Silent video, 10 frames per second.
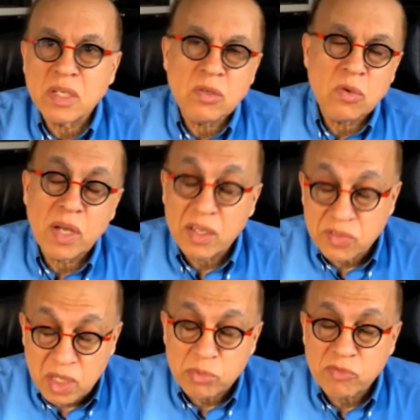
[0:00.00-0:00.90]
Are you a
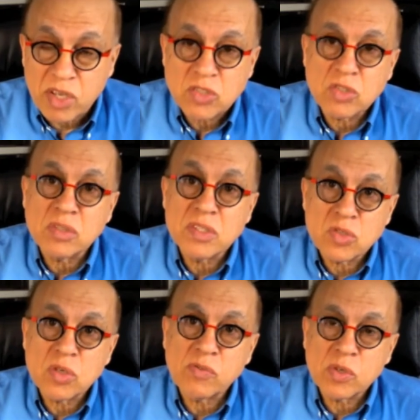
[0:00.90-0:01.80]
healthcare professional? And
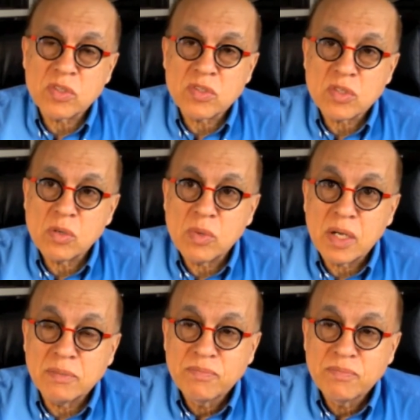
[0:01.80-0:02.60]
so forth and so on.